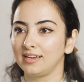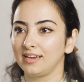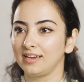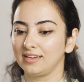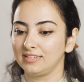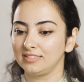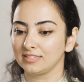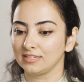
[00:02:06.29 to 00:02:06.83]

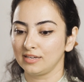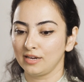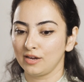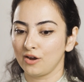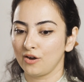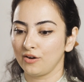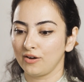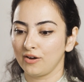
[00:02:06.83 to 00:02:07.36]
And
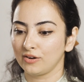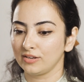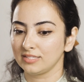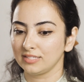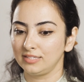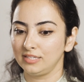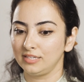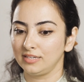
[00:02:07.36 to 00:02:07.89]

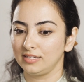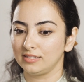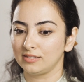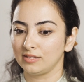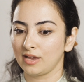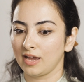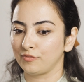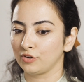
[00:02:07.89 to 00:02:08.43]
honestly,
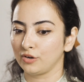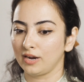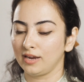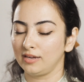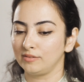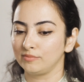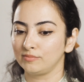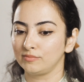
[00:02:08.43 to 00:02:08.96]
after
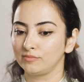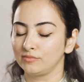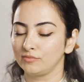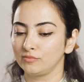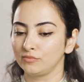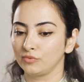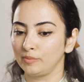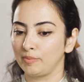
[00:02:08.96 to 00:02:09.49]
I
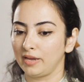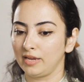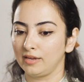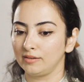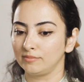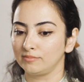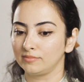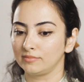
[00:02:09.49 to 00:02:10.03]
repay